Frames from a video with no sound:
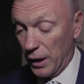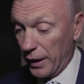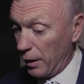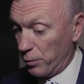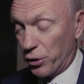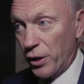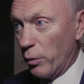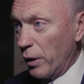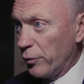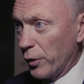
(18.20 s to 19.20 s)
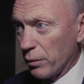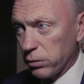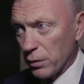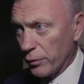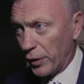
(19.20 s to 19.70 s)
And it was a great win
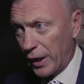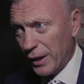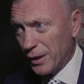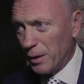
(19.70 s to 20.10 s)
for any